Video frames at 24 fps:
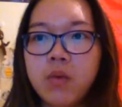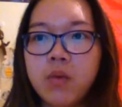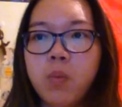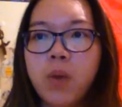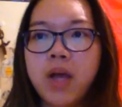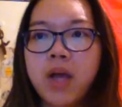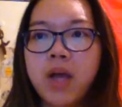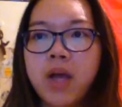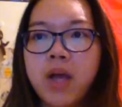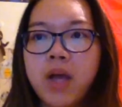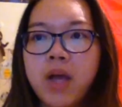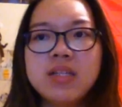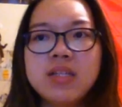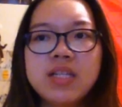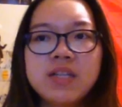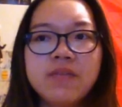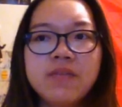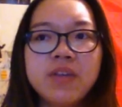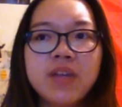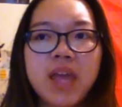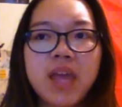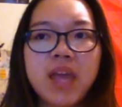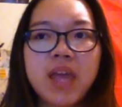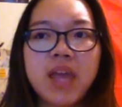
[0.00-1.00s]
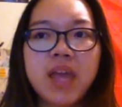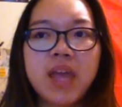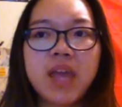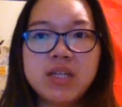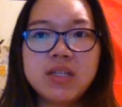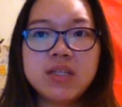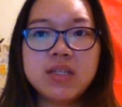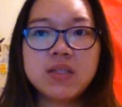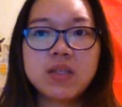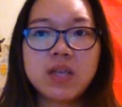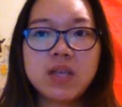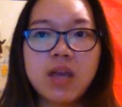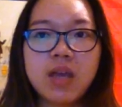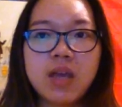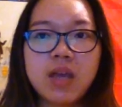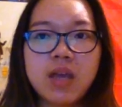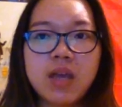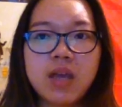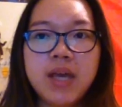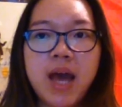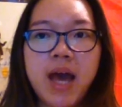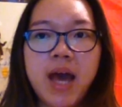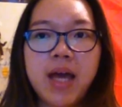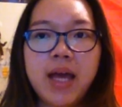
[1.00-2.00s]
While scientific evidence can
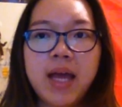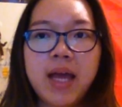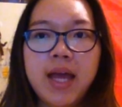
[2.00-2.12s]
be